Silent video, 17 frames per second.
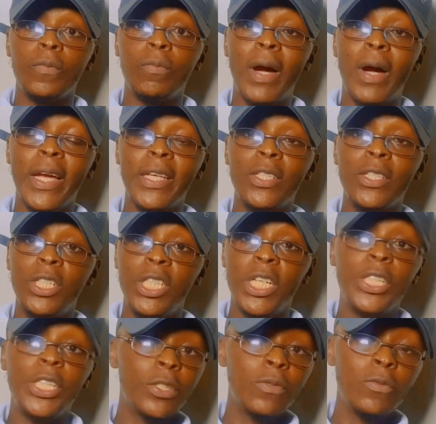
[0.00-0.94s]
my
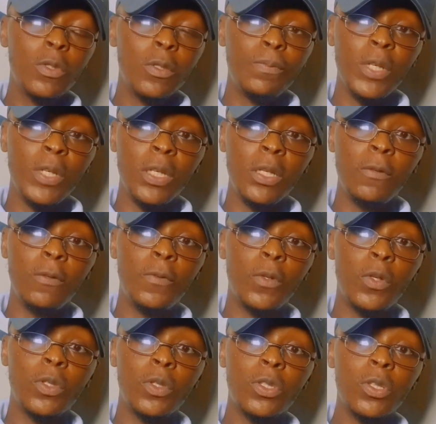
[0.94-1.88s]
suggestion would be
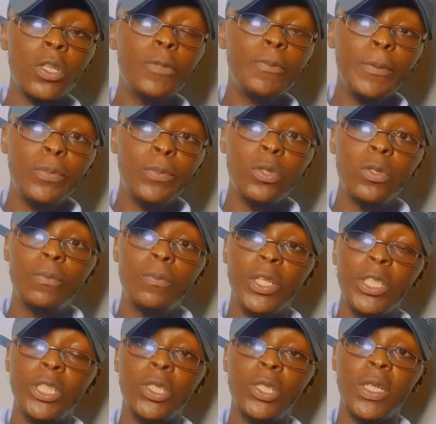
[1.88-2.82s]
for such people,
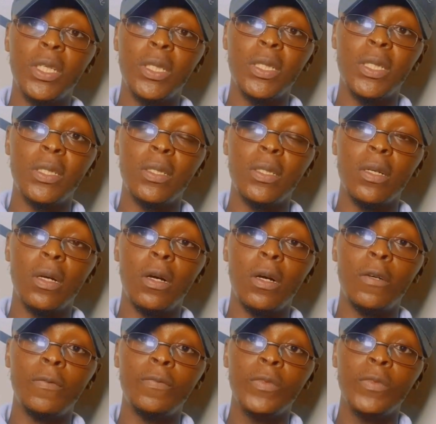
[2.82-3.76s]
make sure it is
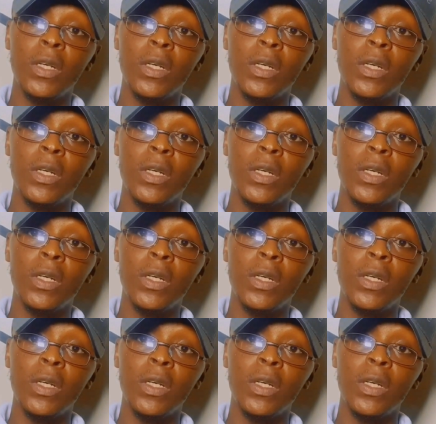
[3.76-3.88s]
an